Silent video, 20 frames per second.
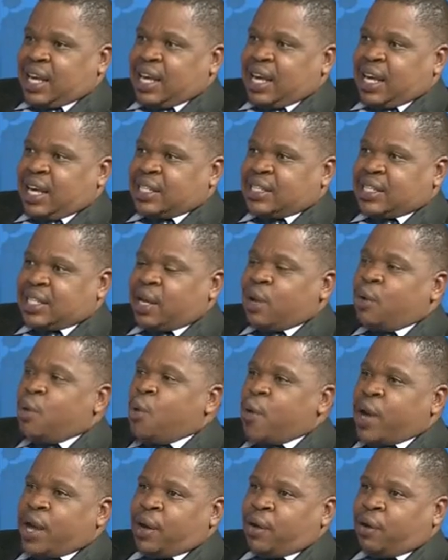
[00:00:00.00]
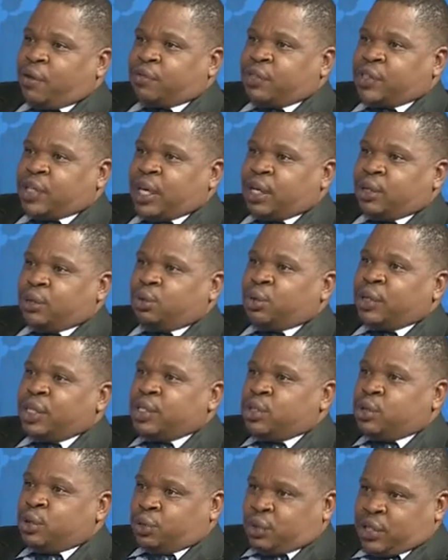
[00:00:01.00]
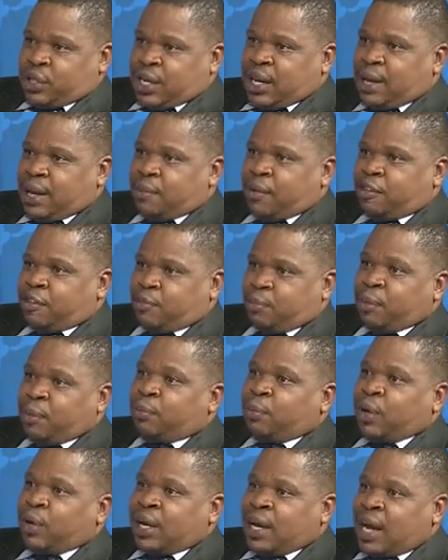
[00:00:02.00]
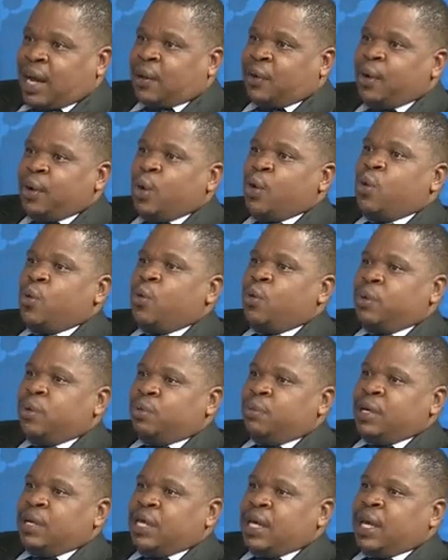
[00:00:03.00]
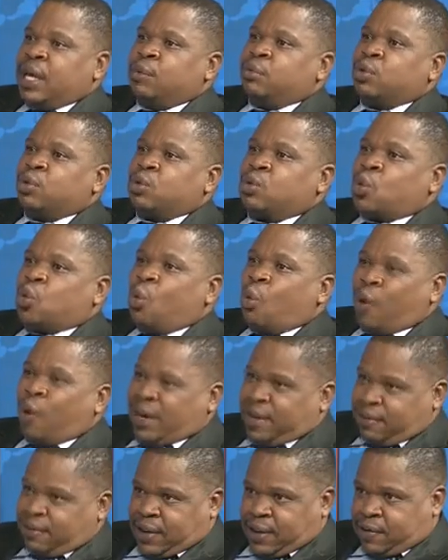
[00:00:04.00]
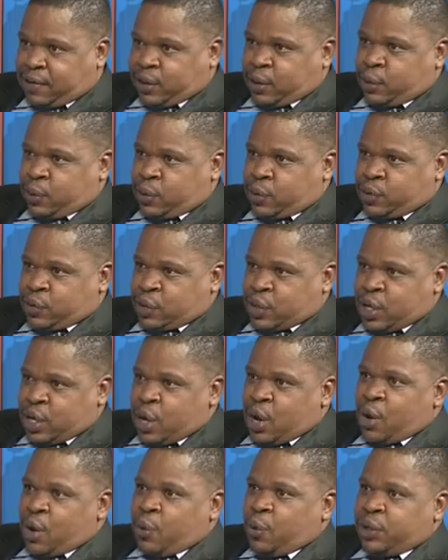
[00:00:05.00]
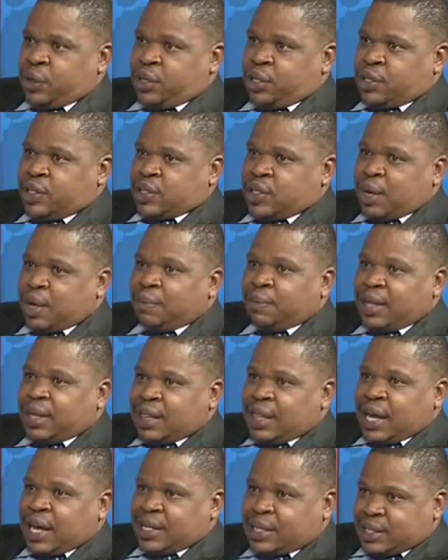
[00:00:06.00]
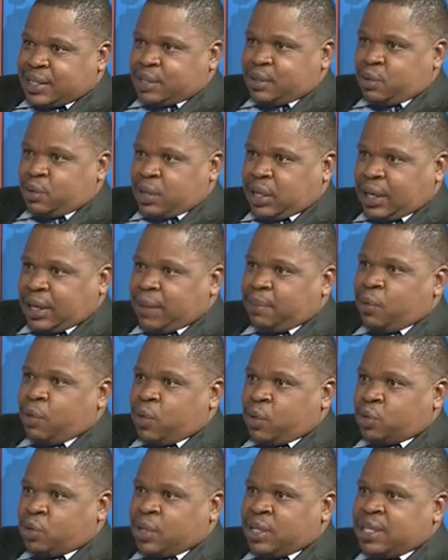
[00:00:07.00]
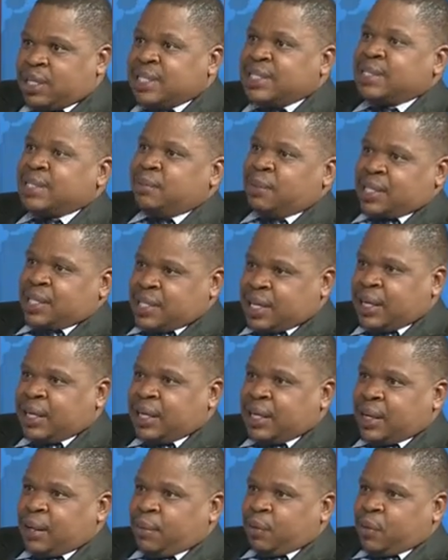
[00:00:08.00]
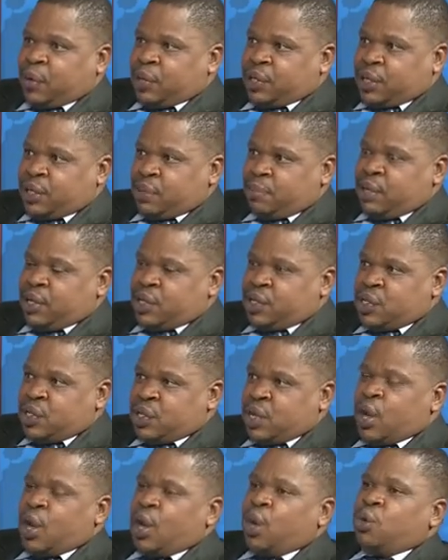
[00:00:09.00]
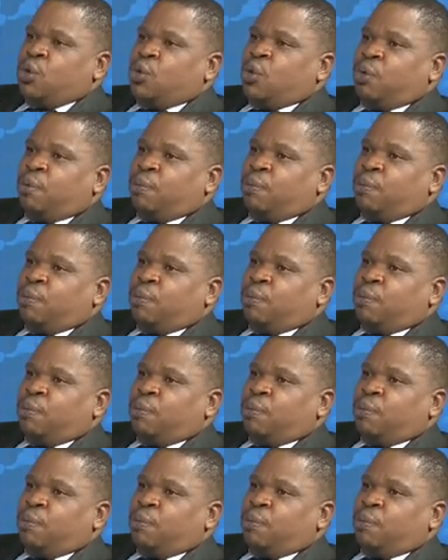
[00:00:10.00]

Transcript: as a way of trying to reduce the number of people now who will be able to qualify for the loans, which is something that can be also detrimental, because it means you will